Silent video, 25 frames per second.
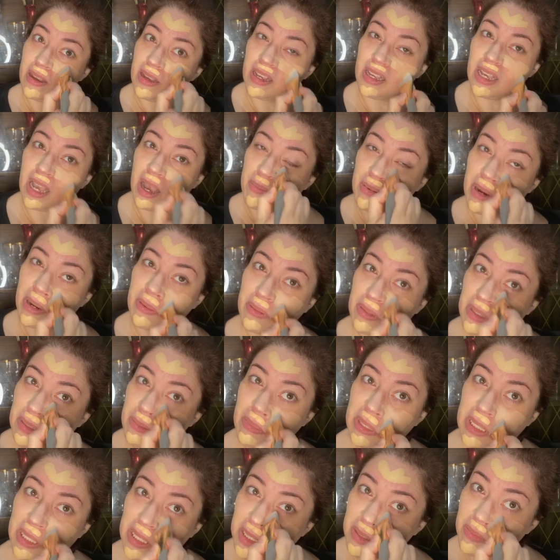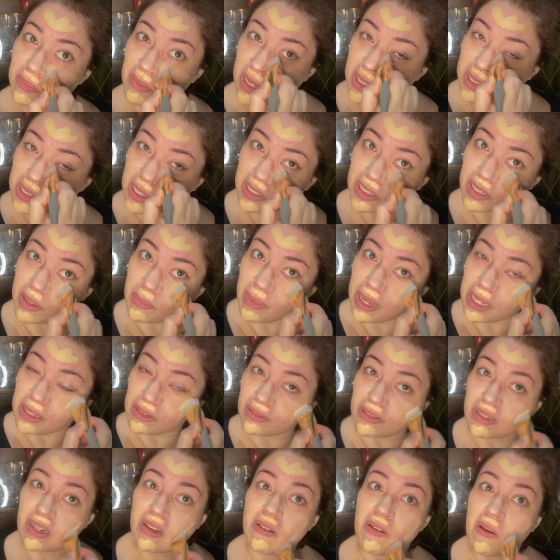I'll probably speed this process up, I don't
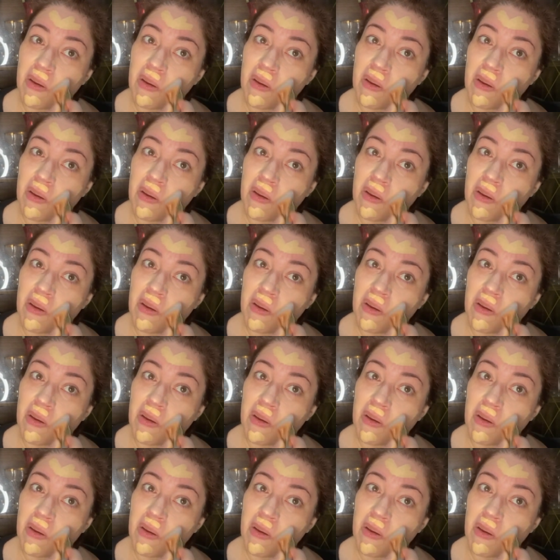know.